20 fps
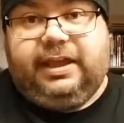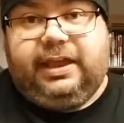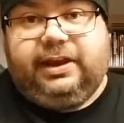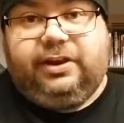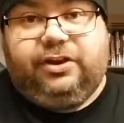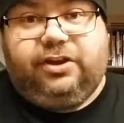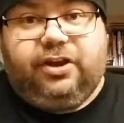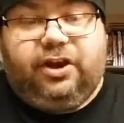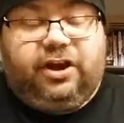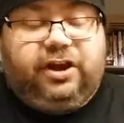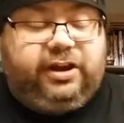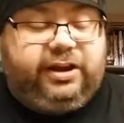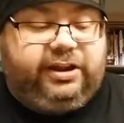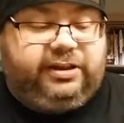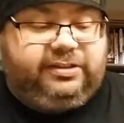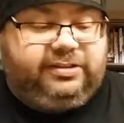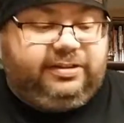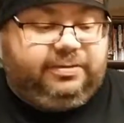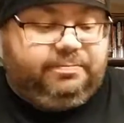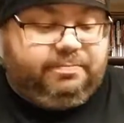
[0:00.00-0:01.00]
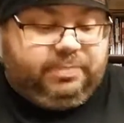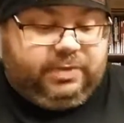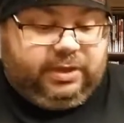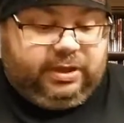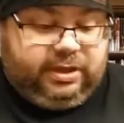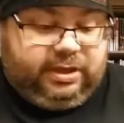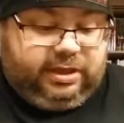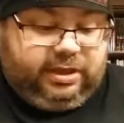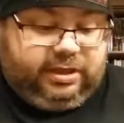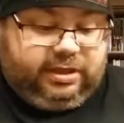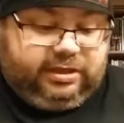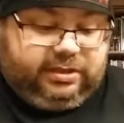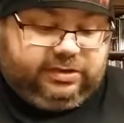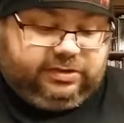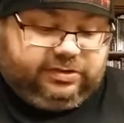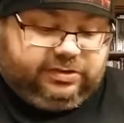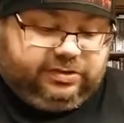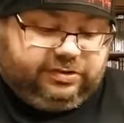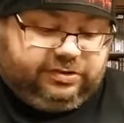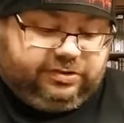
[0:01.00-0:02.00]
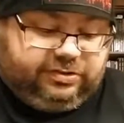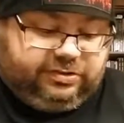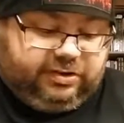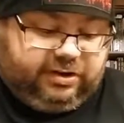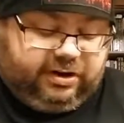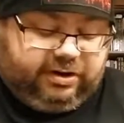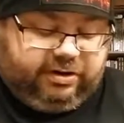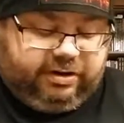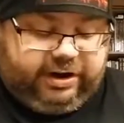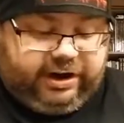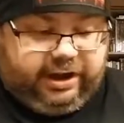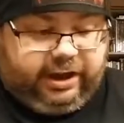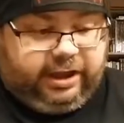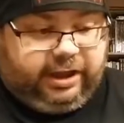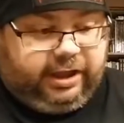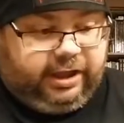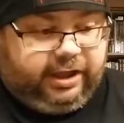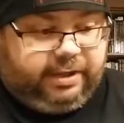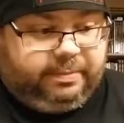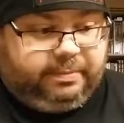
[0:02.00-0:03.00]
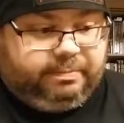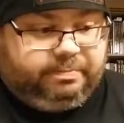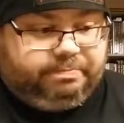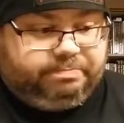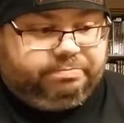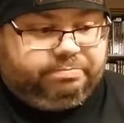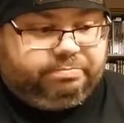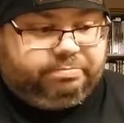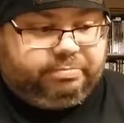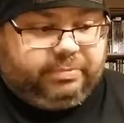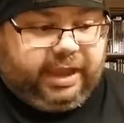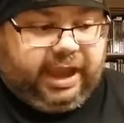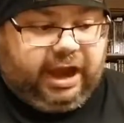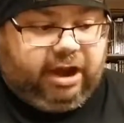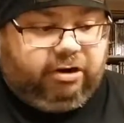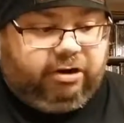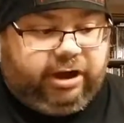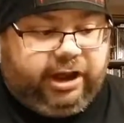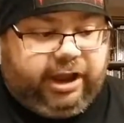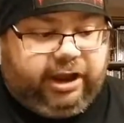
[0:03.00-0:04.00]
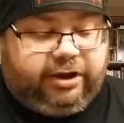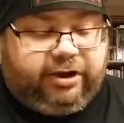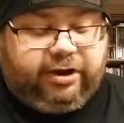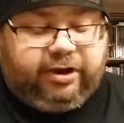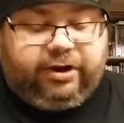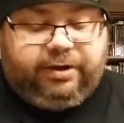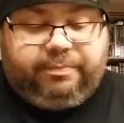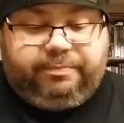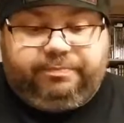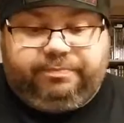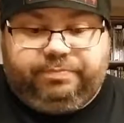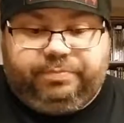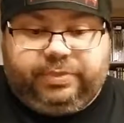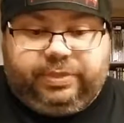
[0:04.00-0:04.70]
Incarnate. This is starring Aaron Eckhart.